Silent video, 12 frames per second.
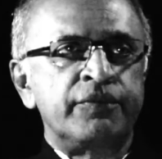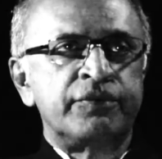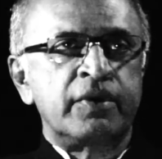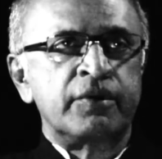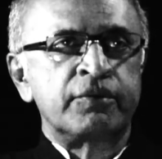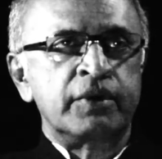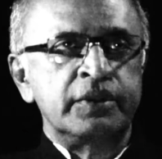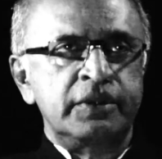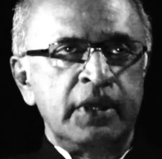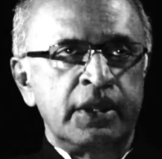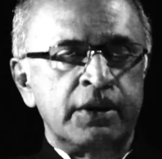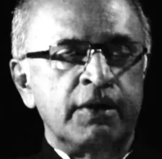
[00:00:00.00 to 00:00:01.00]
So at
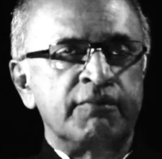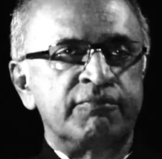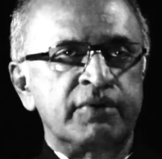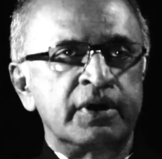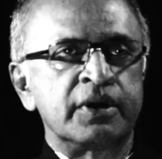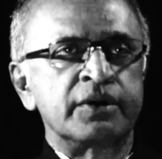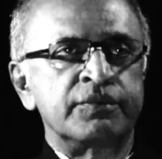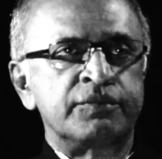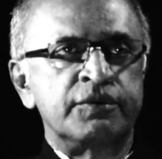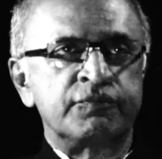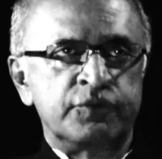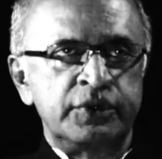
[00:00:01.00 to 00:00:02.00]
the end of
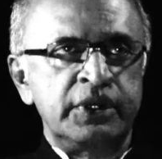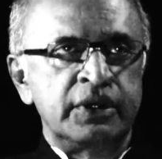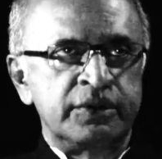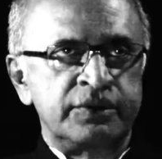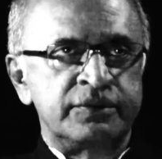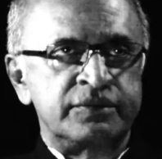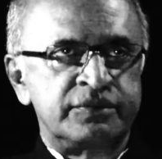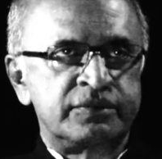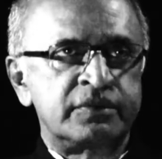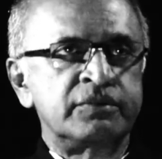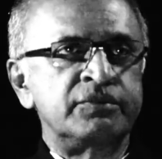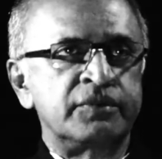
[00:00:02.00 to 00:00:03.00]
the 4 years,
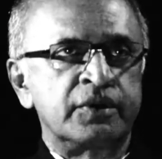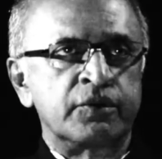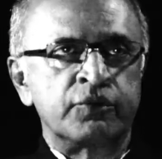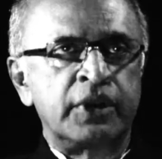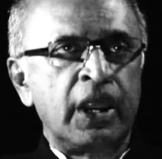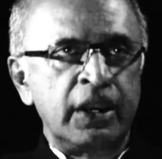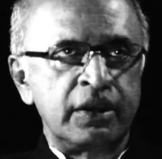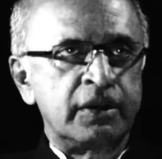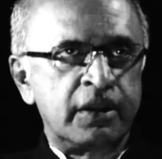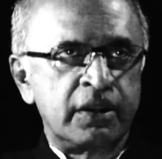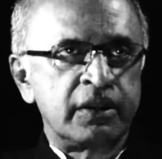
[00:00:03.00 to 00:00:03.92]
I got ordained